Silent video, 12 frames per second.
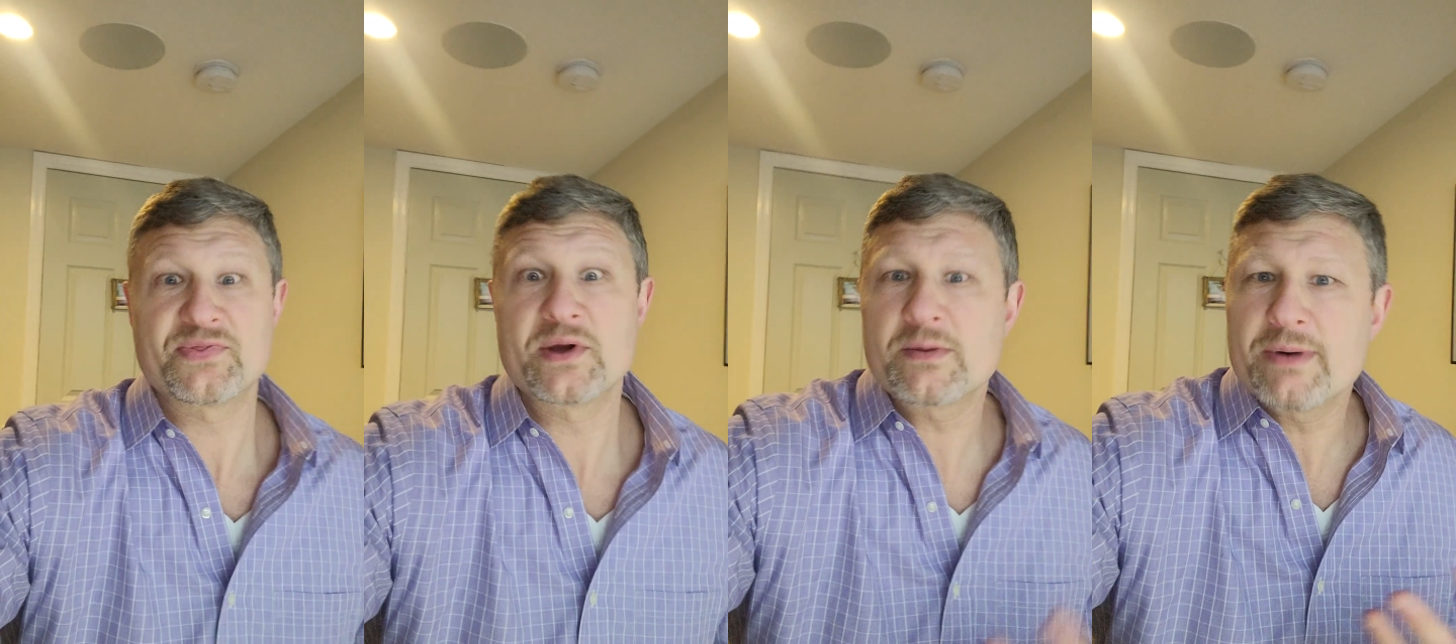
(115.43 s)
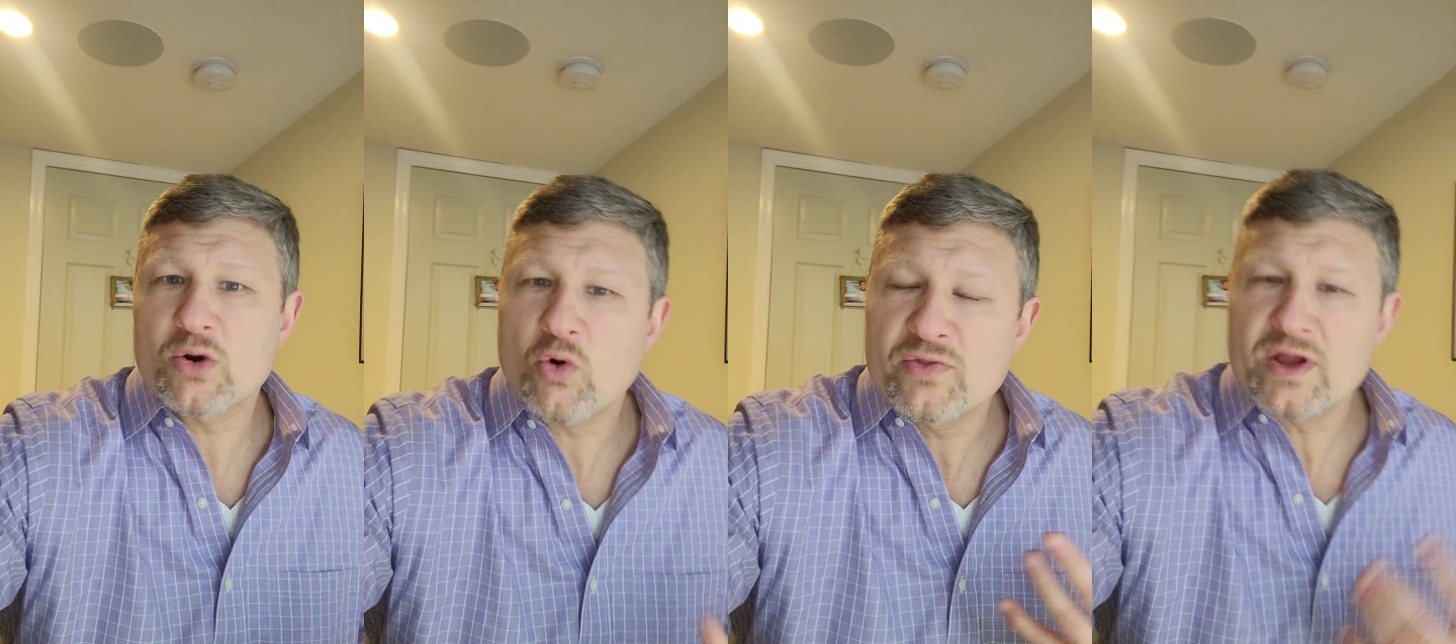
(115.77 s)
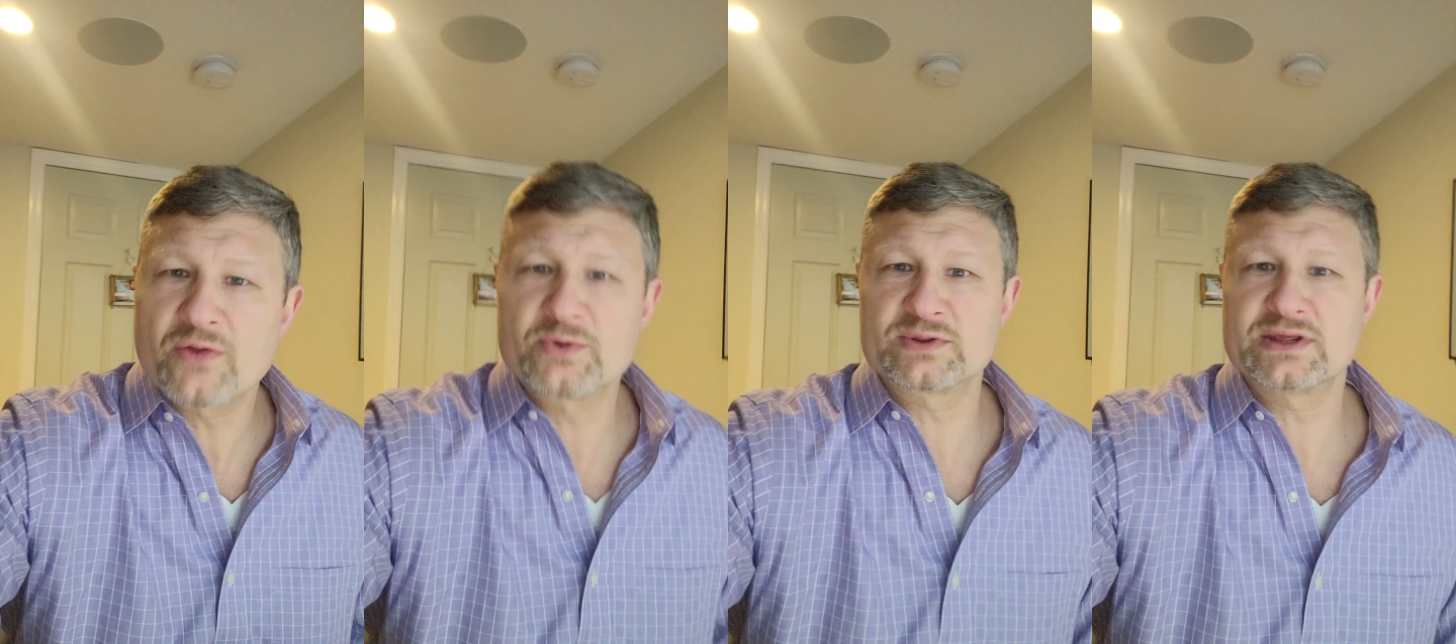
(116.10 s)
Think about all
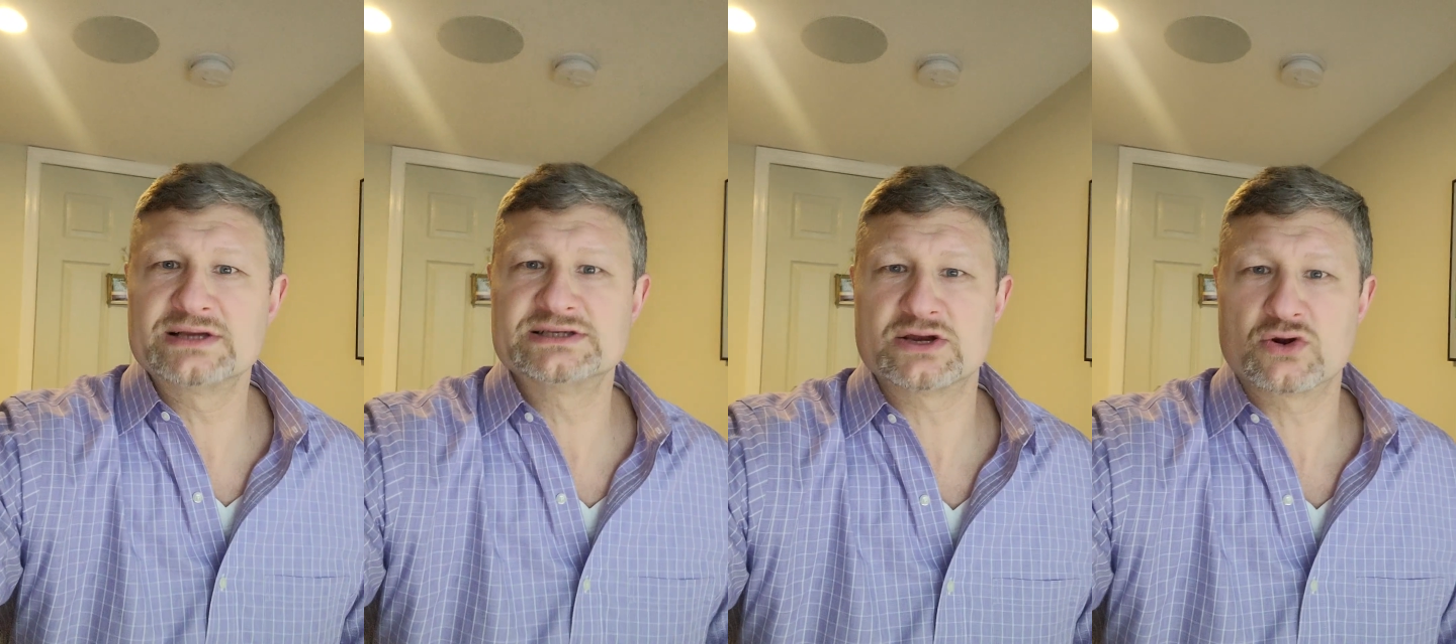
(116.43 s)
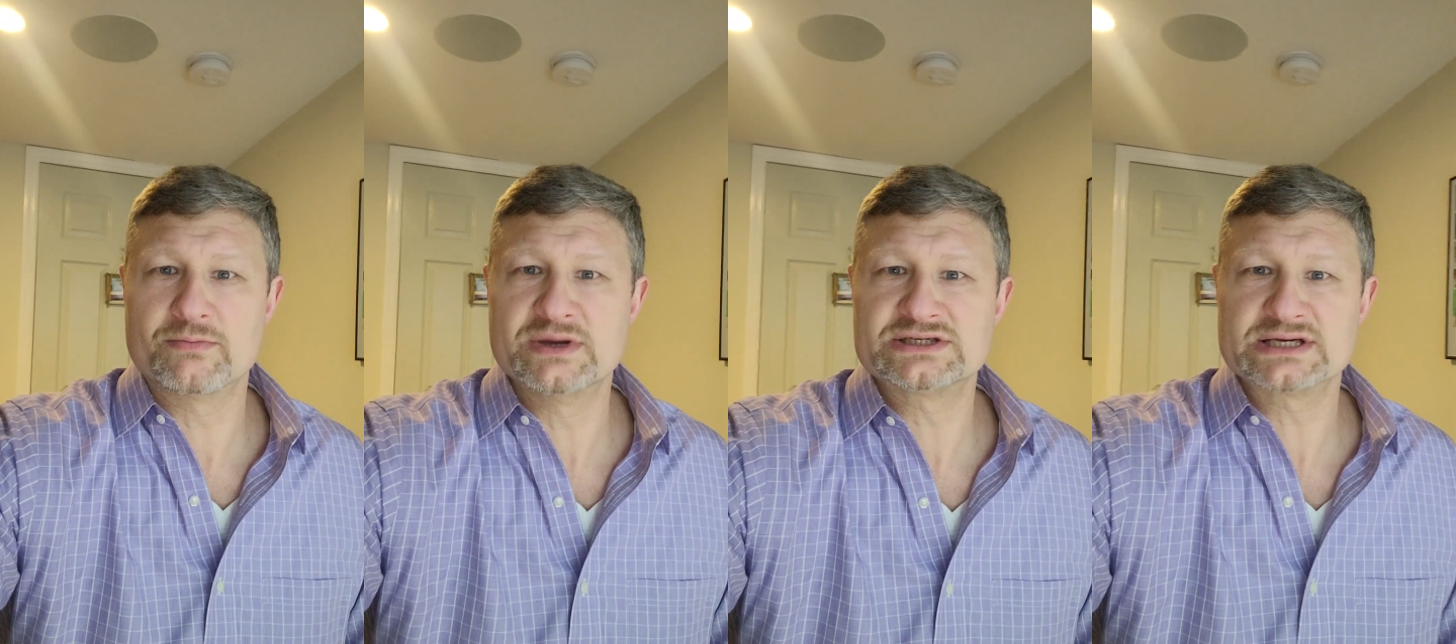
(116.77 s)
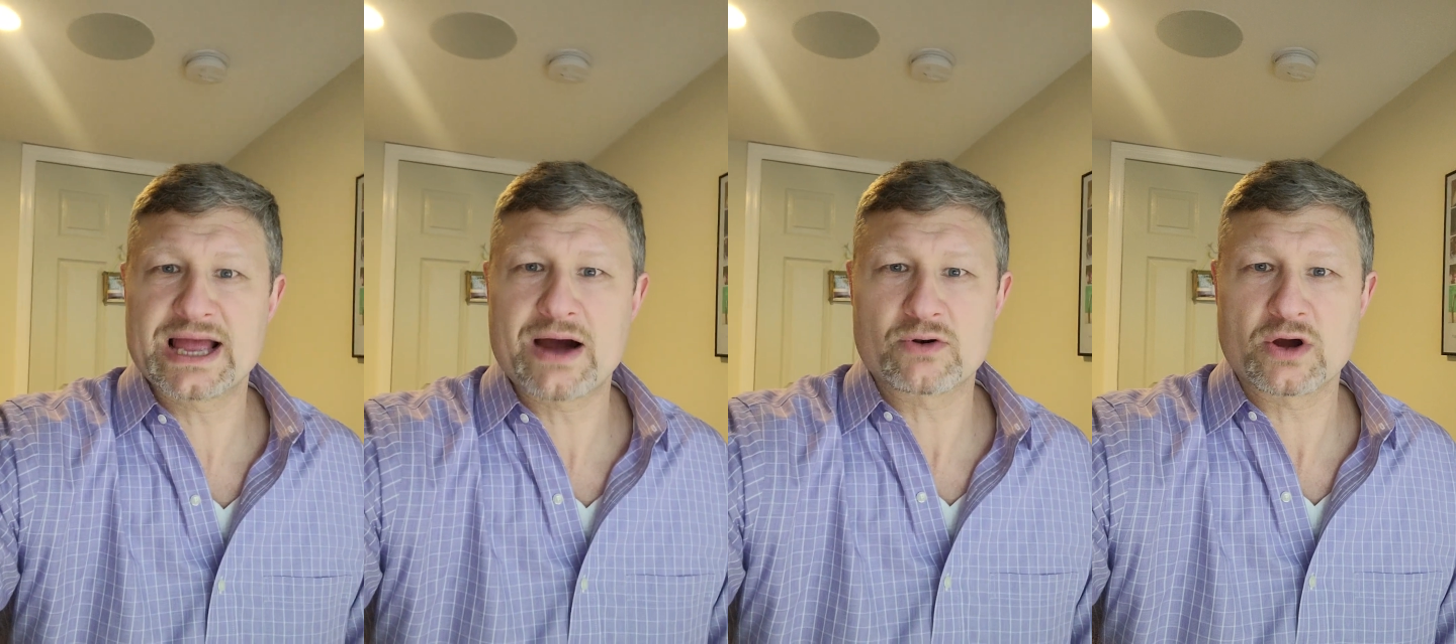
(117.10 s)
the other things that you're
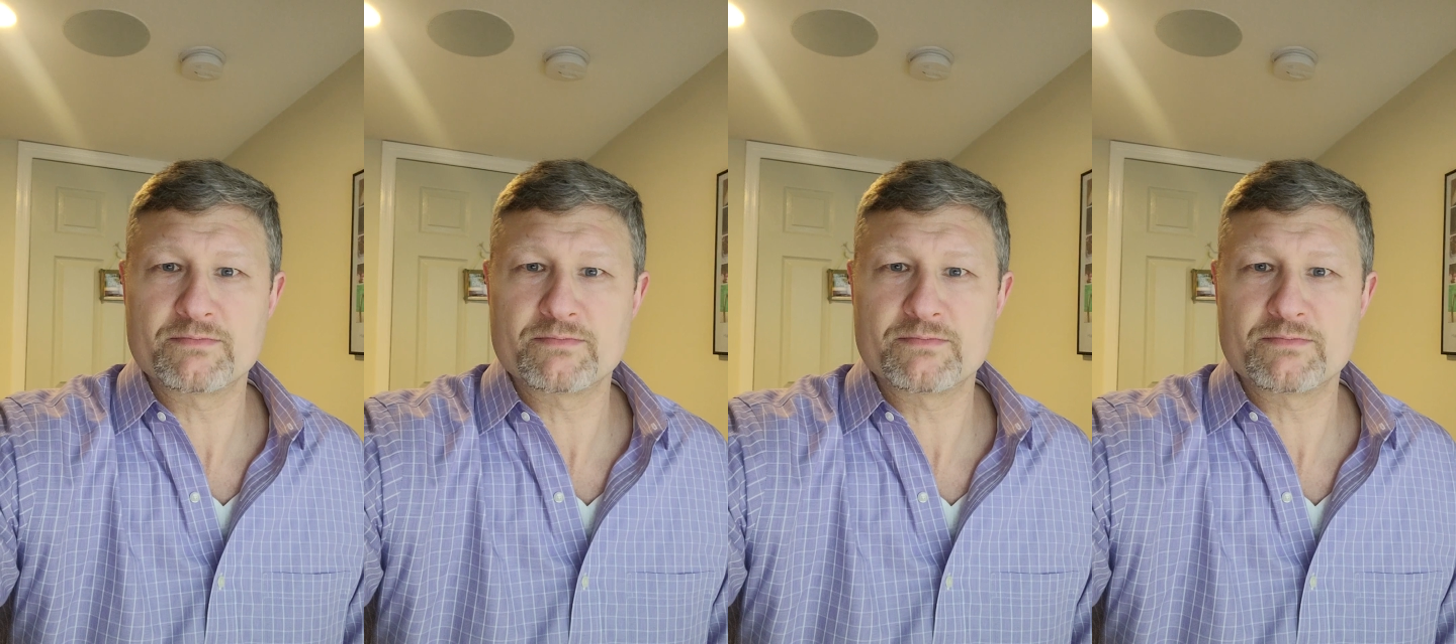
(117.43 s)
missing out